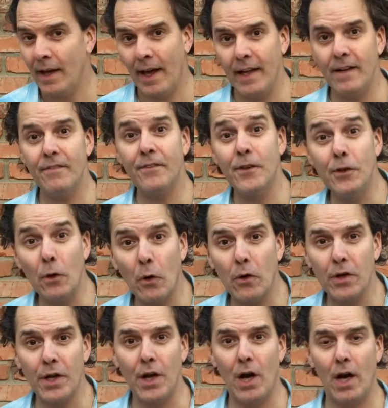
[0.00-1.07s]
And if
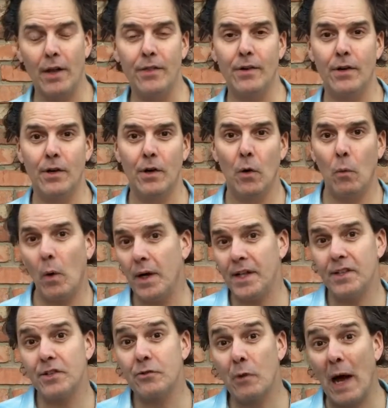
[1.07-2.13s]
you're an author
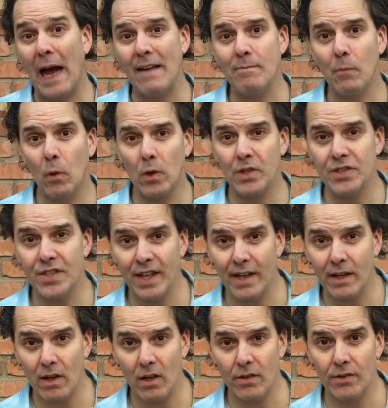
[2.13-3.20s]
wanting to drive more
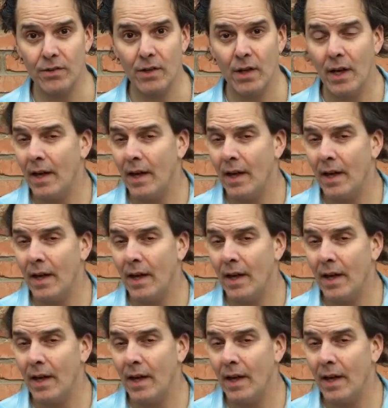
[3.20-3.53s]
sales,